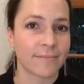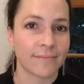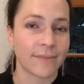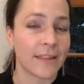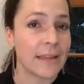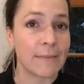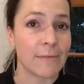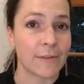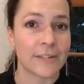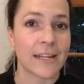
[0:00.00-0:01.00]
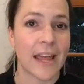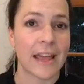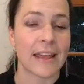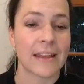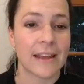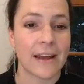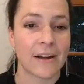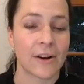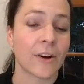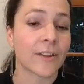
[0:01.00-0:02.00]
the theme for today,
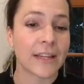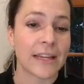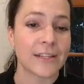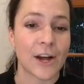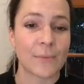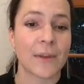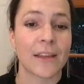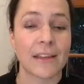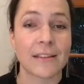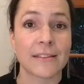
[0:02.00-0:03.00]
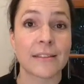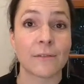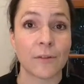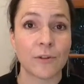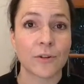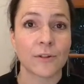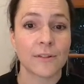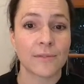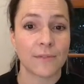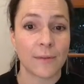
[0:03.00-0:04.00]
or the key topic, is the future is
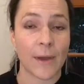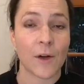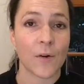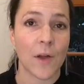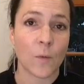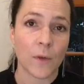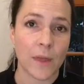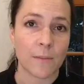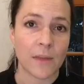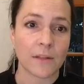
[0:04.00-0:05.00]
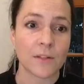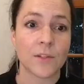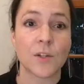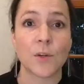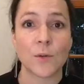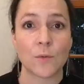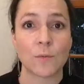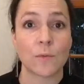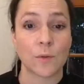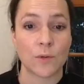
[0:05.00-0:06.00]
female and what that means to
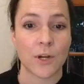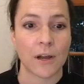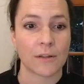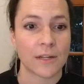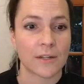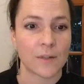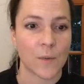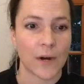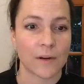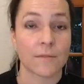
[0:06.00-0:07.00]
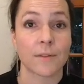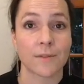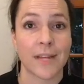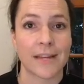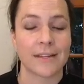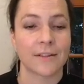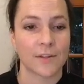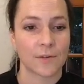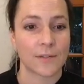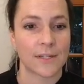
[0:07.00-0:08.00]
Sociality Squared. So
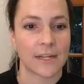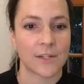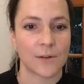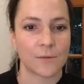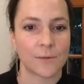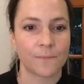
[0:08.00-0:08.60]
stay tuned.